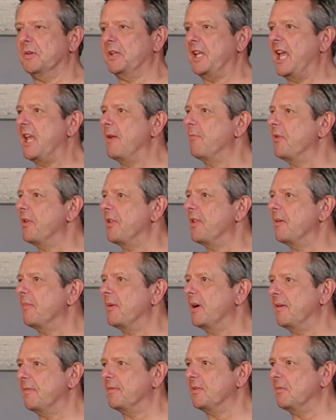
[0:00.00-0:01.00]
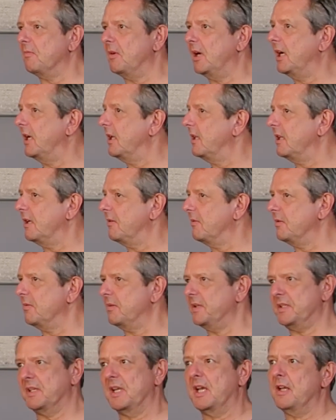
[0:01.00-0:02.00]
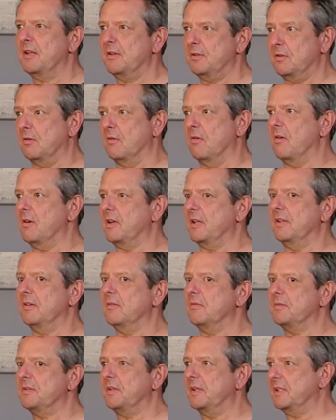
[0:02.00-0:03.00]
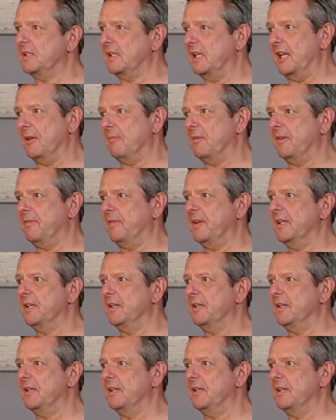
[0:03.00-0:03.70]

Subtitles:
or came with them, after a while, I would always talk and also click my